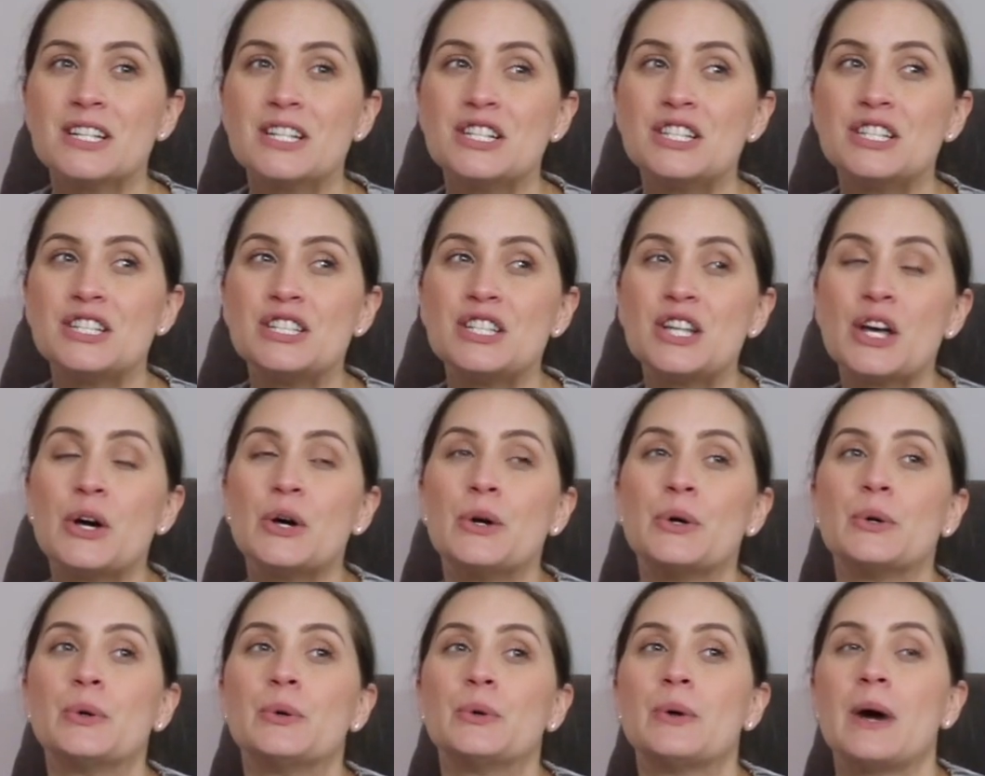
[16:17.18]

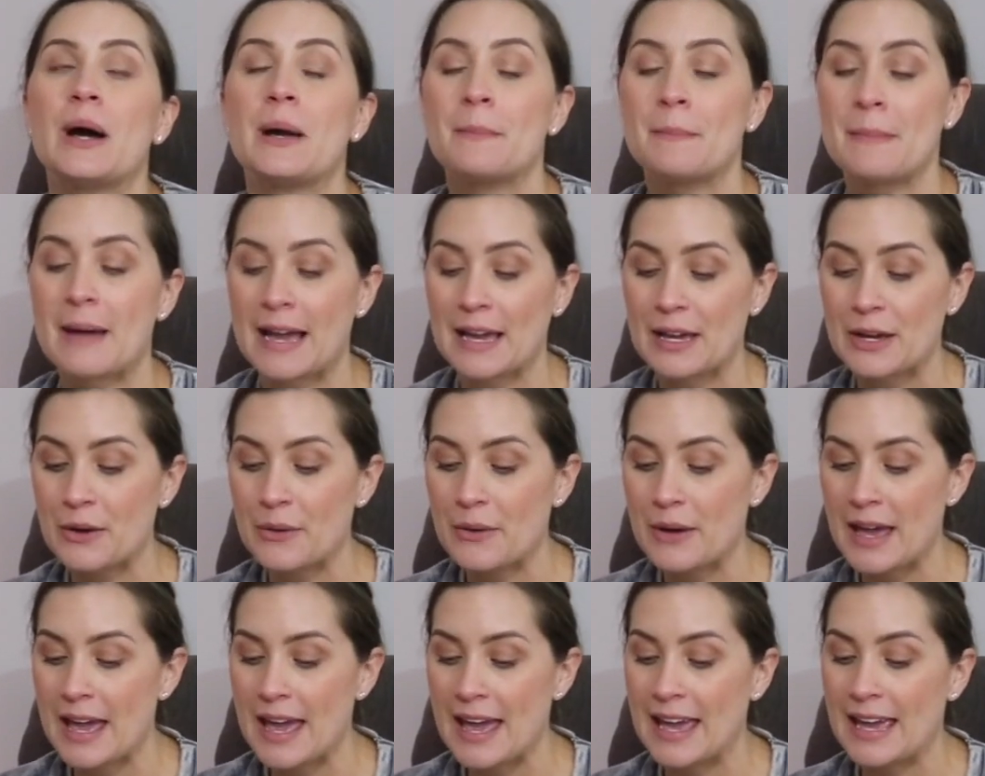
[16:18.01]
So I might go
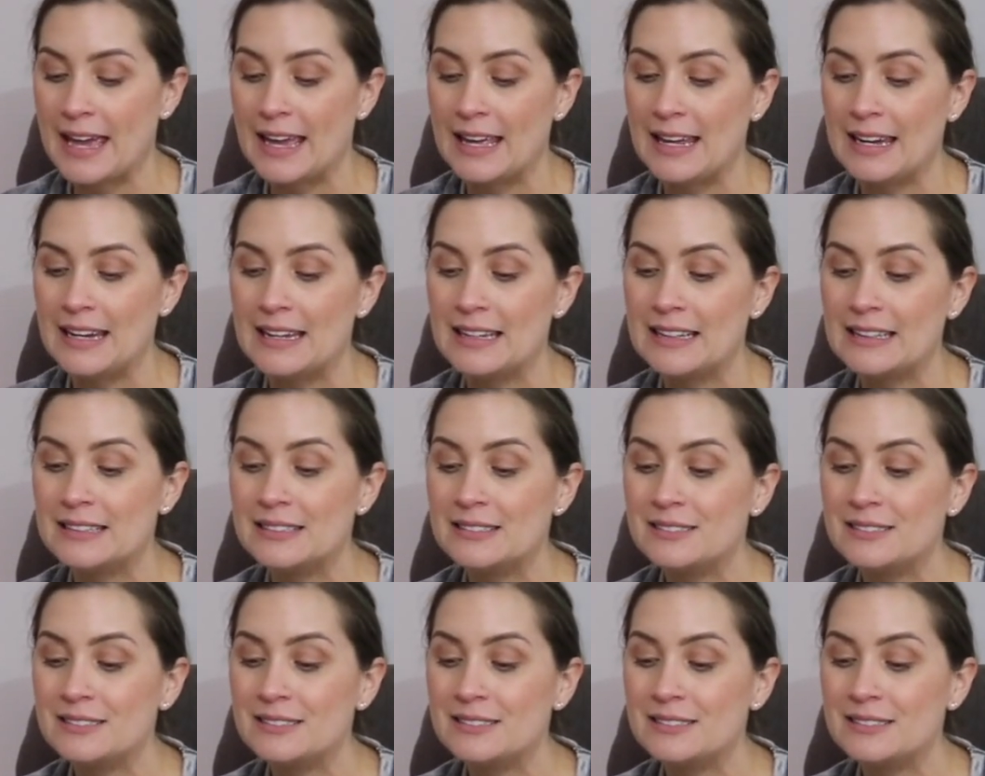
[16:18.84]
ahead